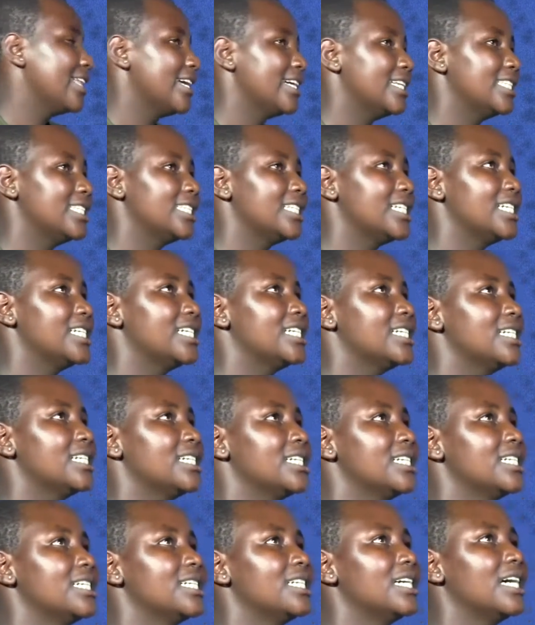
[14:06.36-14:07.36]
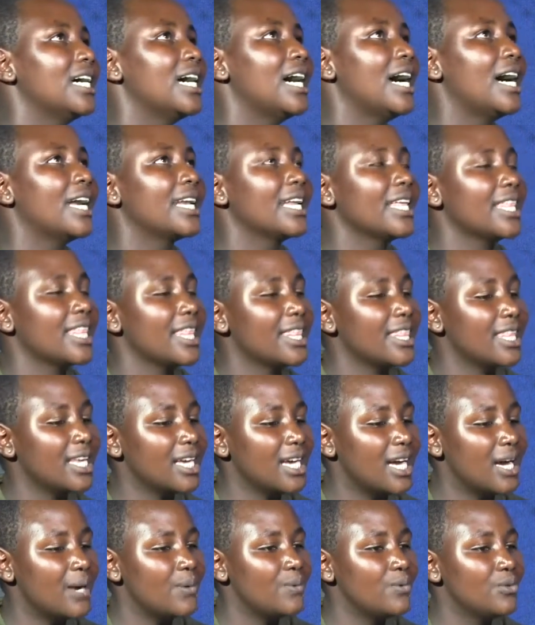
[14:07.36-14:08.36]
Then another
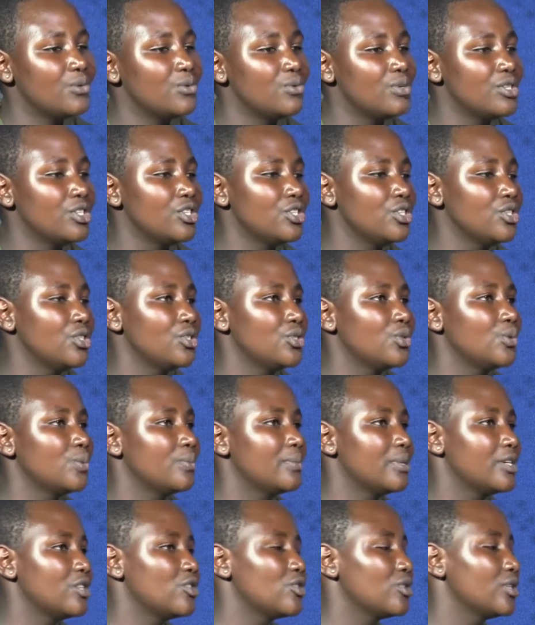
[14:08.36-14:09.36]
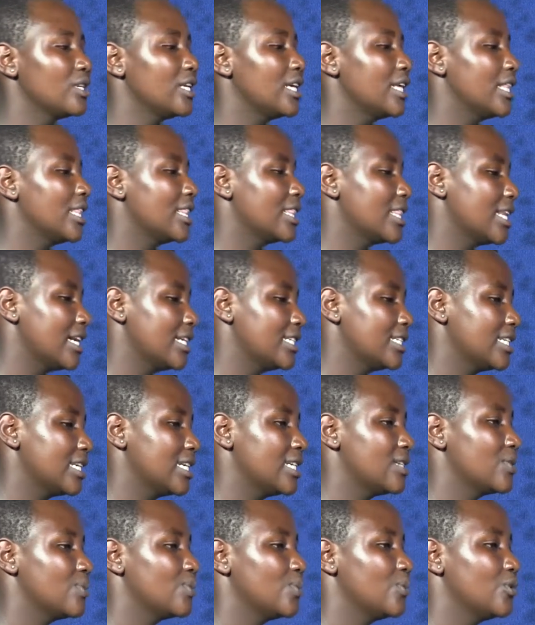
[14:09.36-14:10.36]
thing I would wish to mention in that
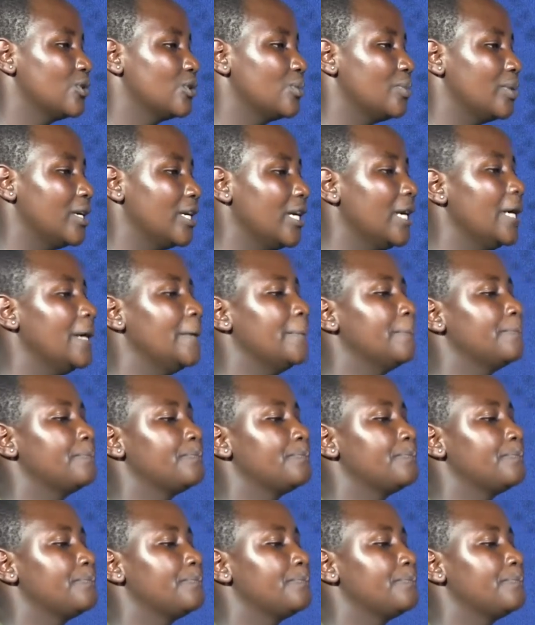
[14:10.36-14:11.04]
case would be